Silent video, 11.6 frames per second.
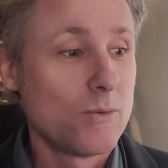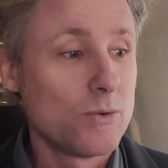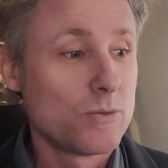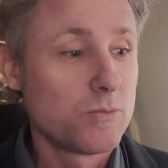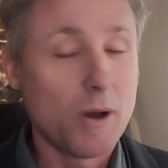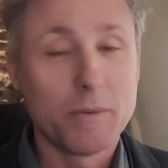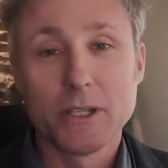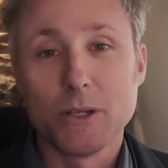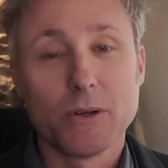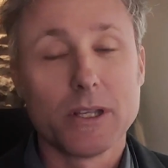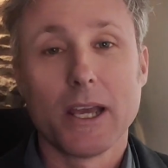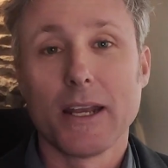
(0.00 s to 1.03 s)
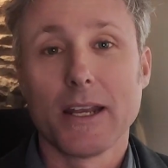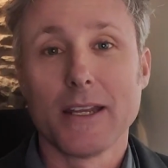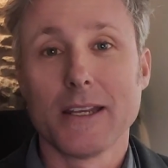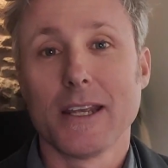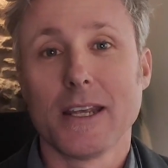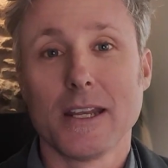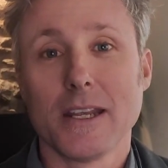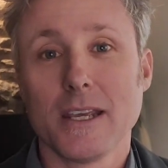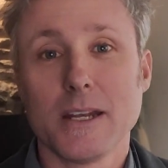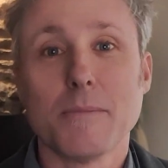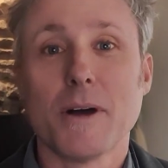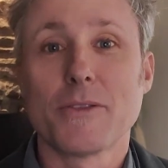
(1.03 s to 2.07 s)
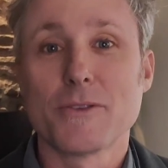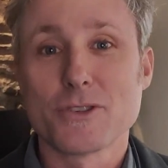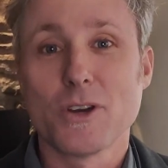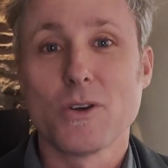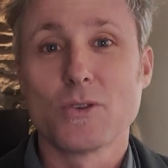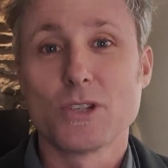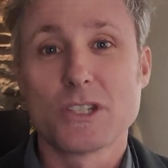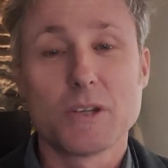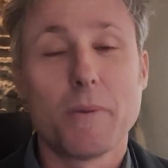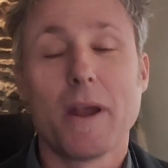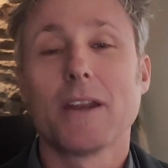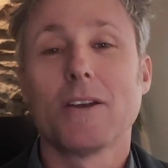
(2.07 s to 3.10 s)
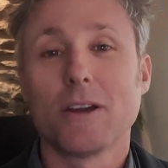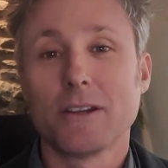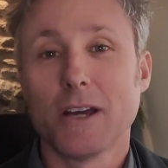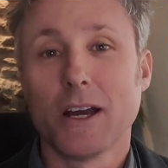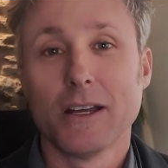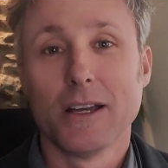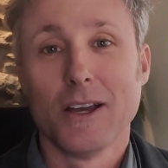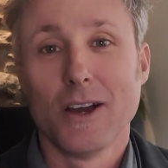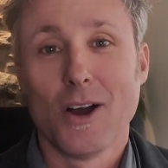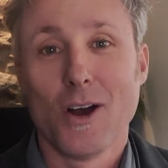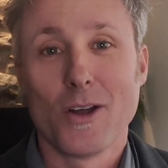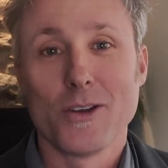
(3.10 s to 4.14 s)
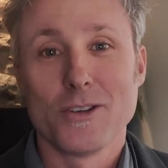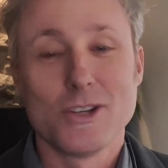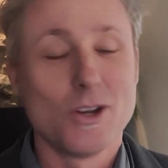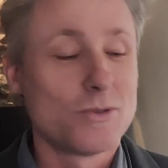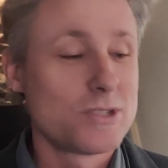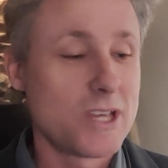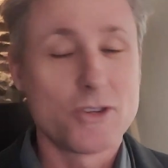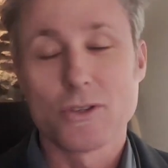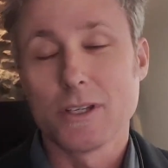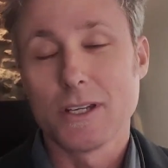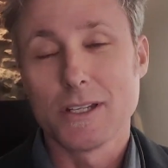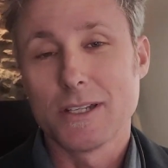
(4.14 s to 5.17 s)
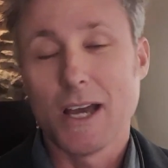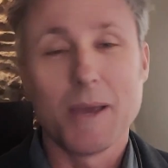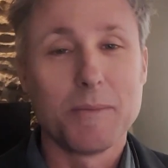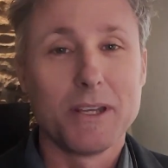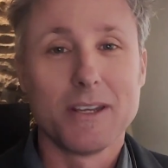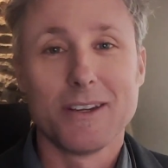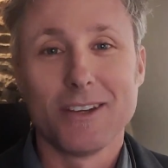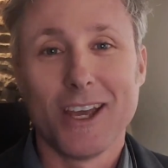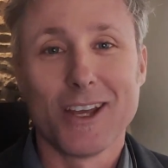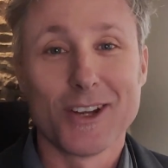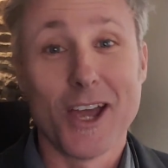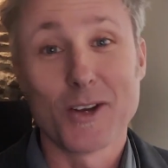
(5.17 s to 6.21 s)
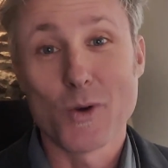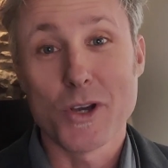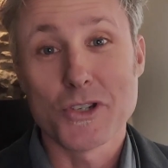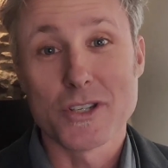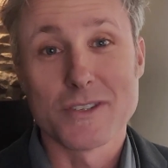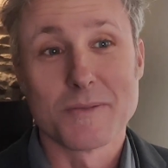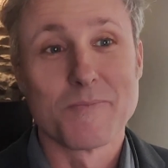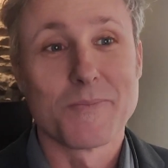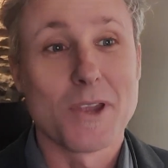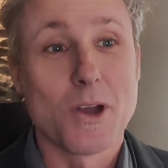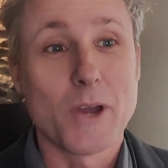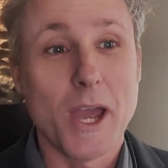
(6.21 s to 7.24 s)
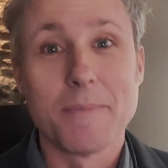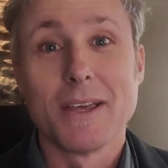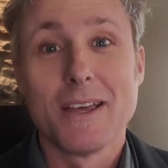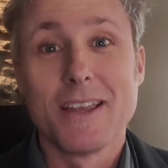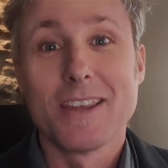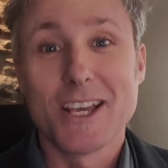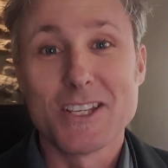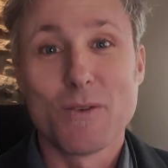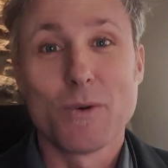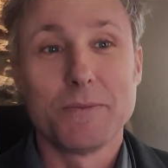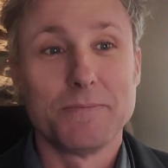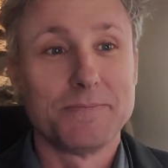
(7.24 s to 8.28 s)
we'll probably do it again in a month or so, just depending on scheduling and timing and questions. Okay, thanks everyone.